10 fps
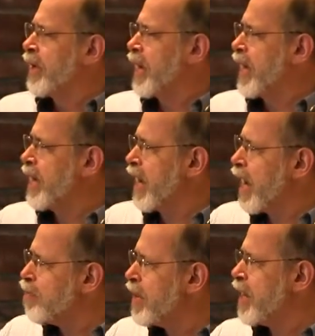
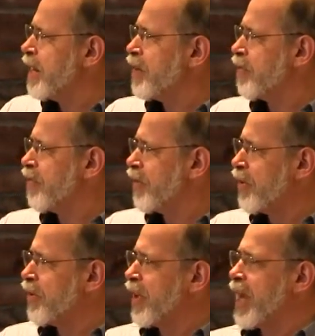I'm beginning to
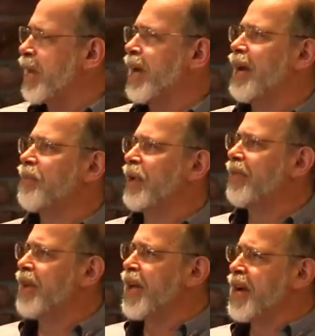feel like I'm
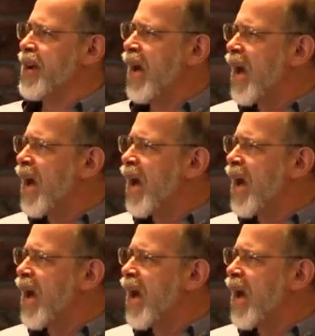living on an